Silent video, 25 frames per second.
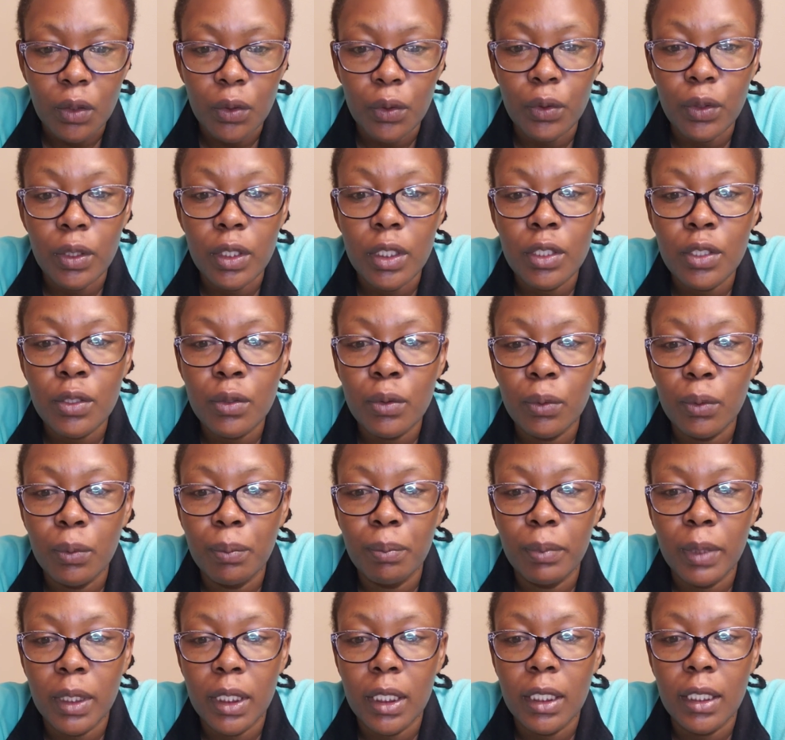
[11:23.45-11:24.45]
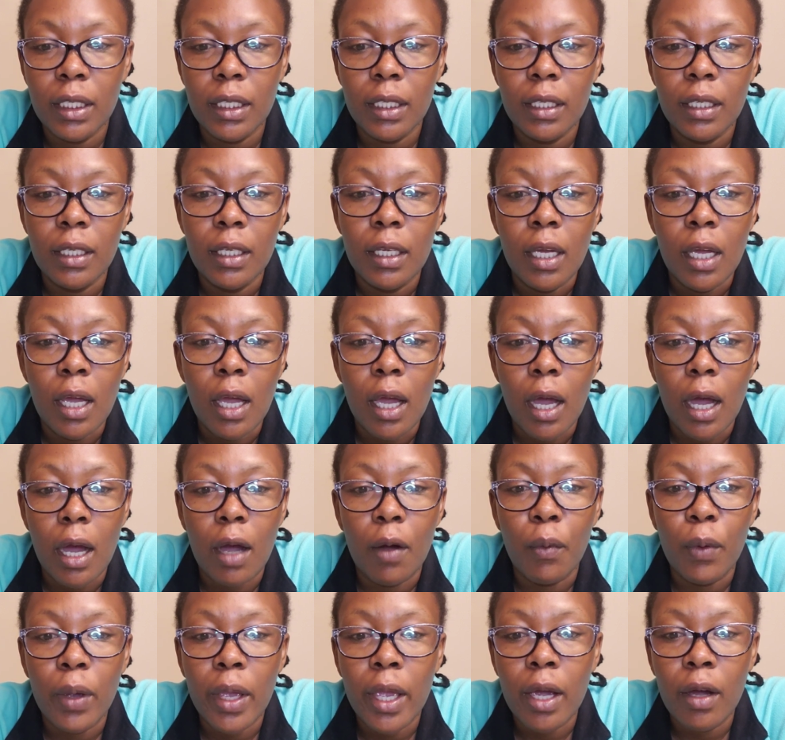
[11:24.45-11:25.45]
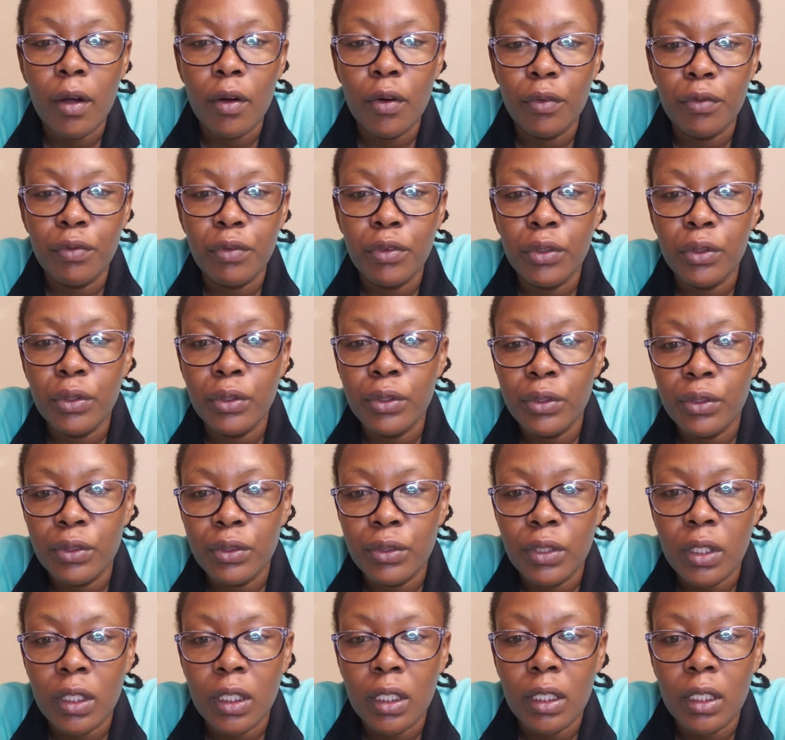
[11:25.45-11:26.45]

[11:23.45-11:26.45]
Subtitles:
you need to be aware of those